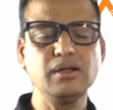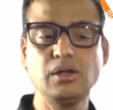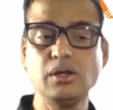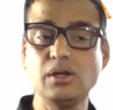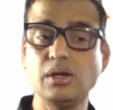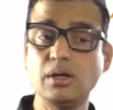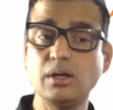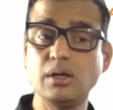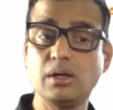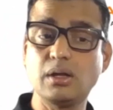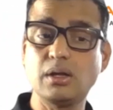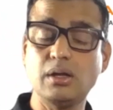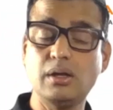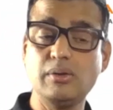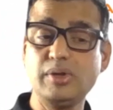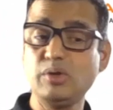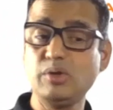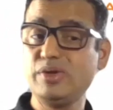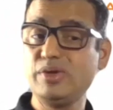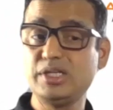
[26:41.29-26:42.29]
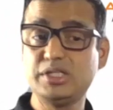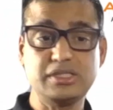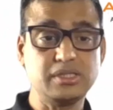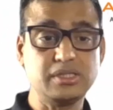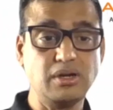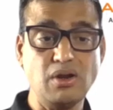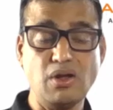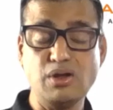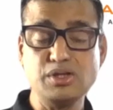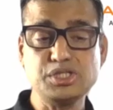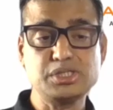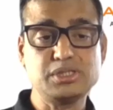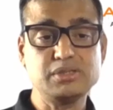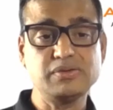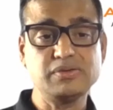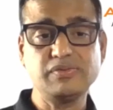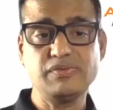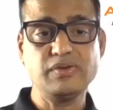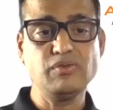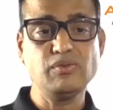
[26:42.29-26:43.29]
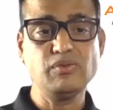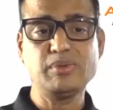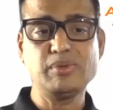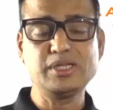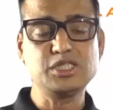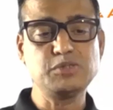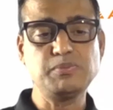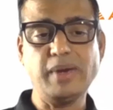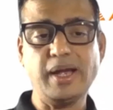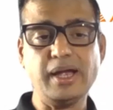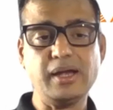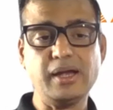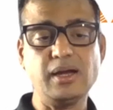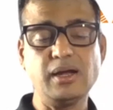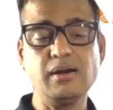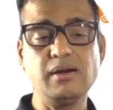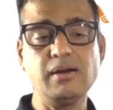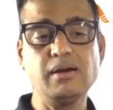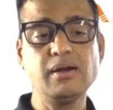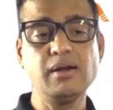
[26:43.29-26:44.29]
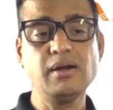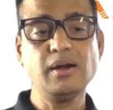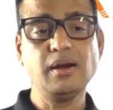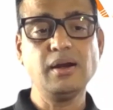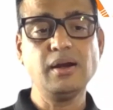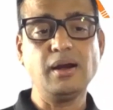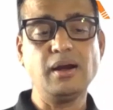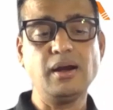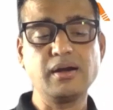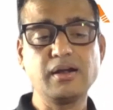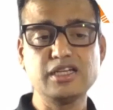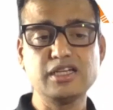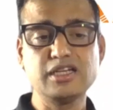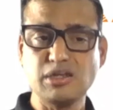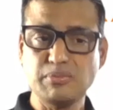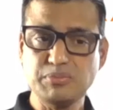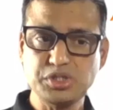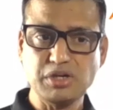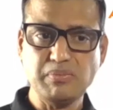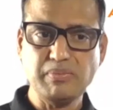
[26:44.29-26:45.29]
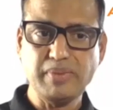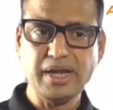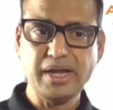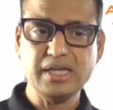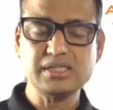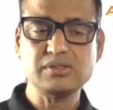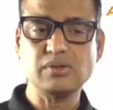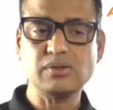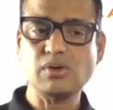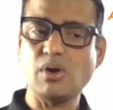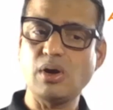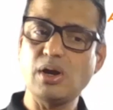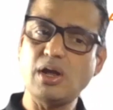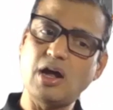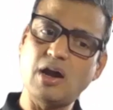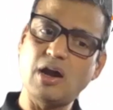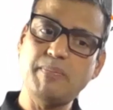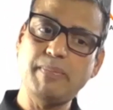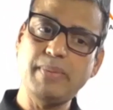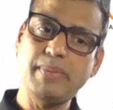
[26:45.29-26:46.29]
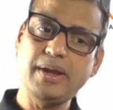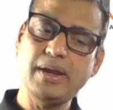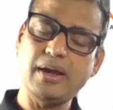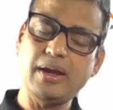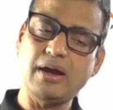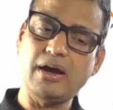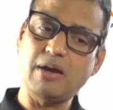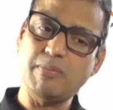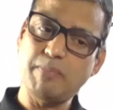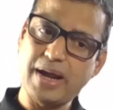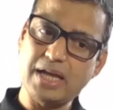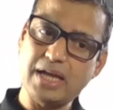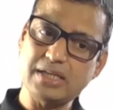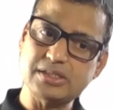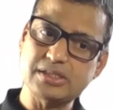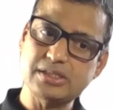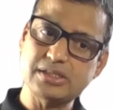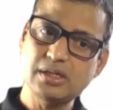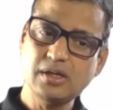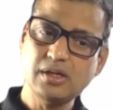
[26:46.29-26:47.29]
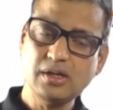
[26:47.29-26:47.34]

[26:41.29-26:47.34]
We just launched a few months back our consumption-based called RPA-as-a-Service.